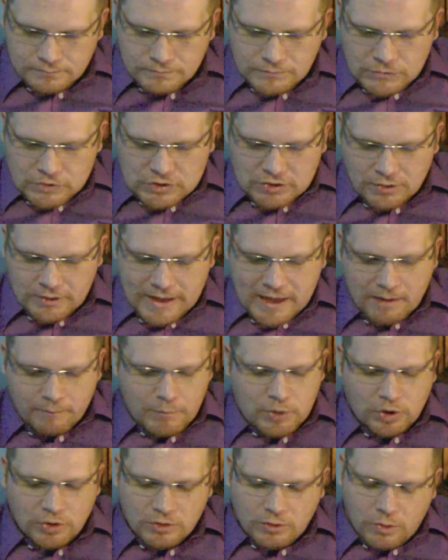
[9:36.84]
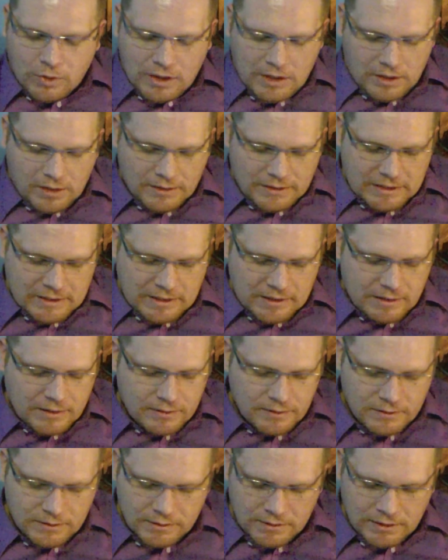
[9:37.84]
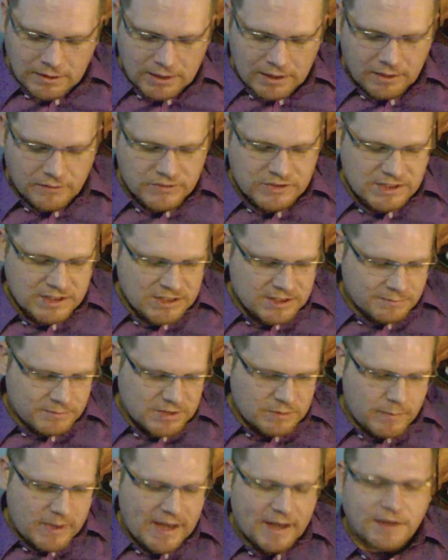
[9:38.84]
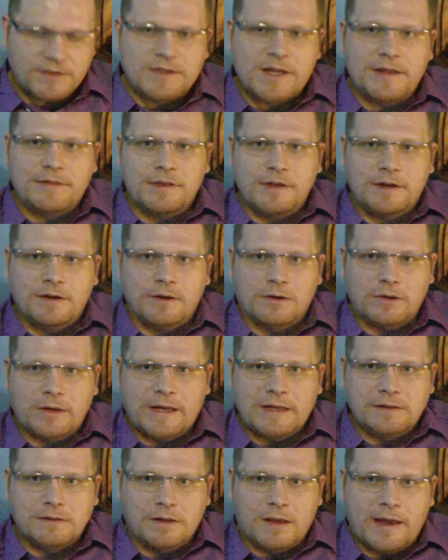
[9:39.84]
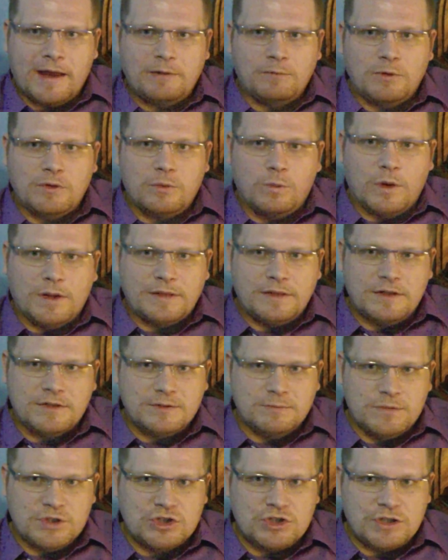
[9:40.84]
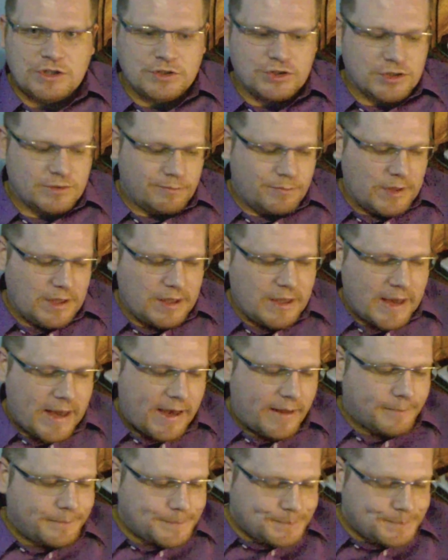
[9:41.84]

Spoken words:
So yeah, build quality, system specs, I think, are right in line with what this machine should be at.